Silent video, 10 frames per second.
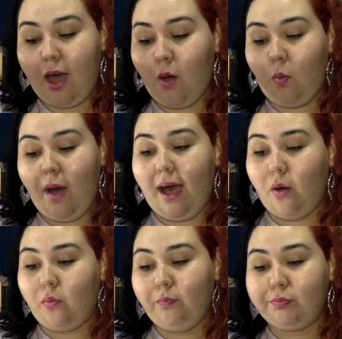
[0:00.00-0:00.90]
Oh,
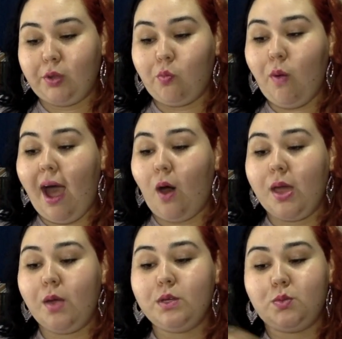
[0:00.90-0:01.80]
wow. Wow.
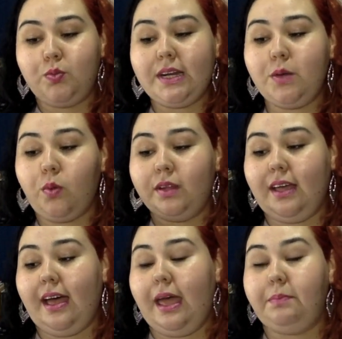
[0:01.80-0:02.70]
It was really worth the
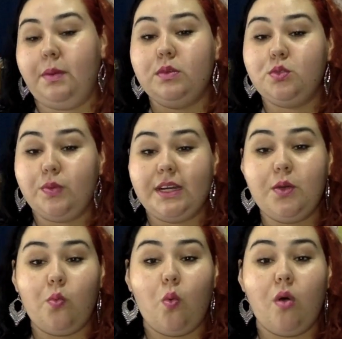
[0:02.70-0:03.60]
hype. It was
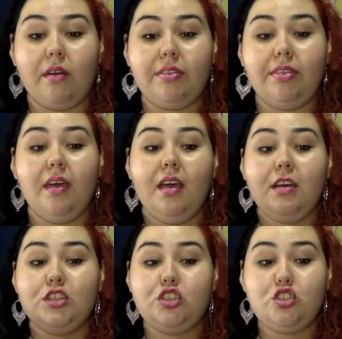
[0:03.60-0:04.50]
really worth
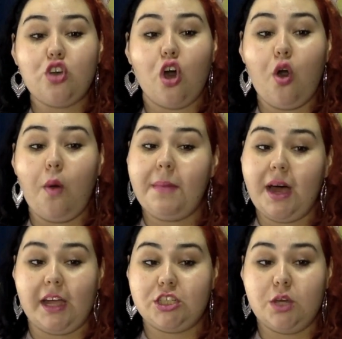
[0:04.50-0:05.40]
so
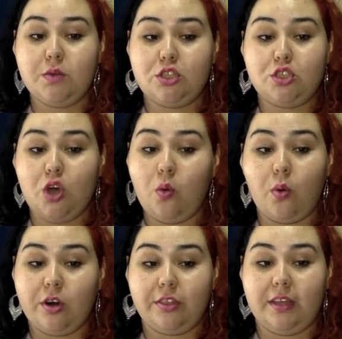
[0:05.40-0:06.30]
much. It was so
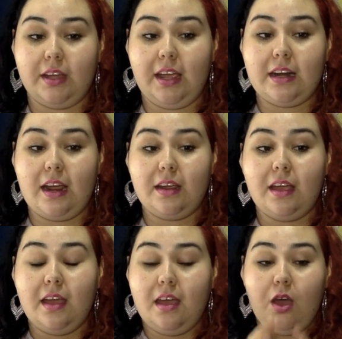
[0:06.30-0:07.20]
worth it. And
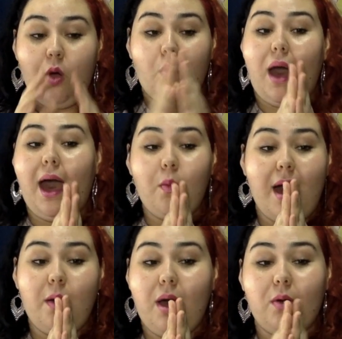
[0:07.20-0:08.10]

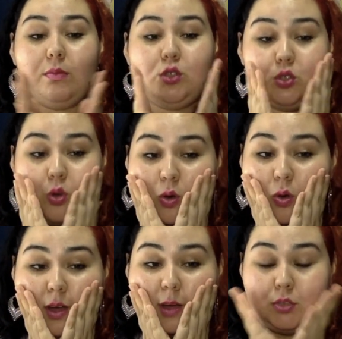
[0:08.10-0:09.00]
wow.
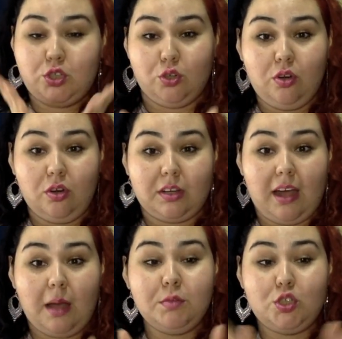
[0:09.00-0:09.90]
I'm shook.
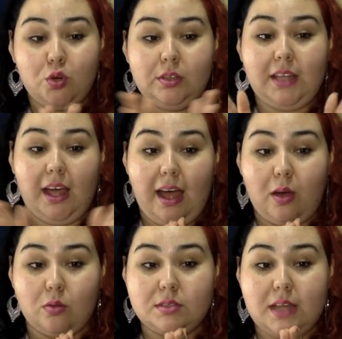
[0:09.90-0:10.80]
I'm shook the
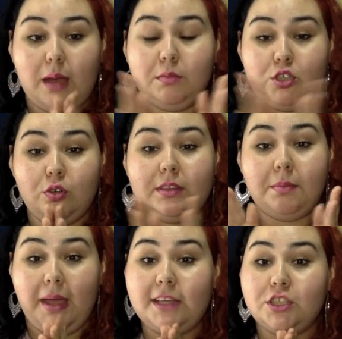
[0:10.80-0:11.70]
house. I'm shook the
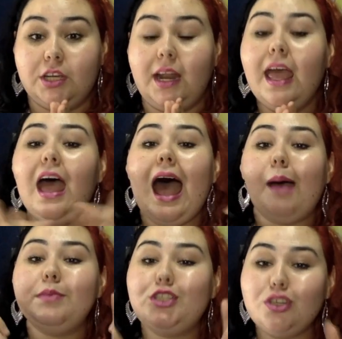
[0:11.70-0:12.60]
mansion.
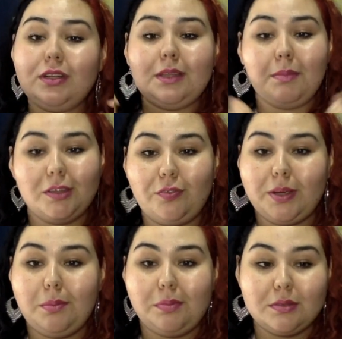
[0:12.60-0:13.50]
I'm shook the
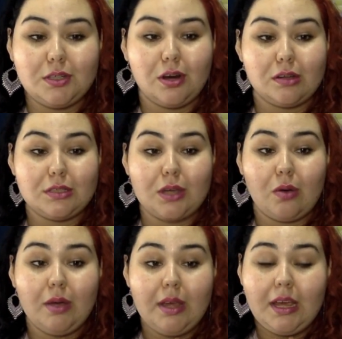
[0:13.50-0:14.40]
motherfucking boots, girl.
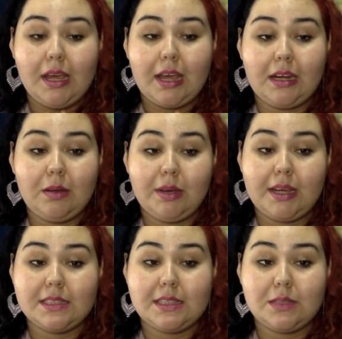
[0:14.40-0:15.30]
So,
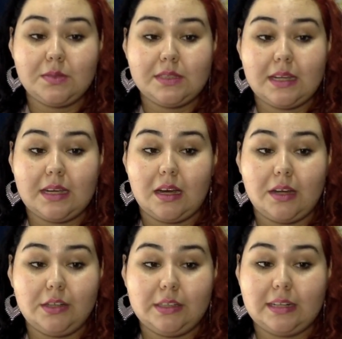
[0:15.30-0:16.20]
anyways, this was like
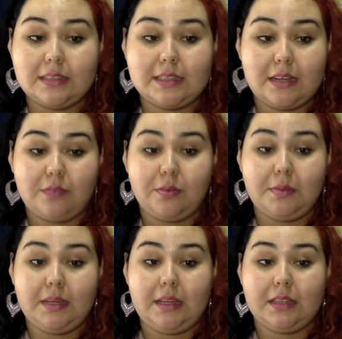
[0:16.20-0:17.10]
100 out of 10 for
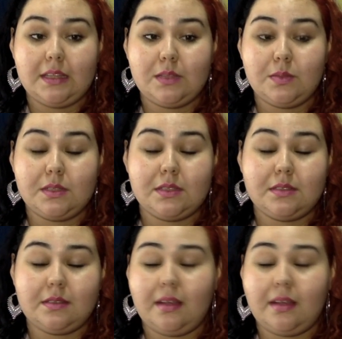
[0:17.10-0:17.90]
me. This was...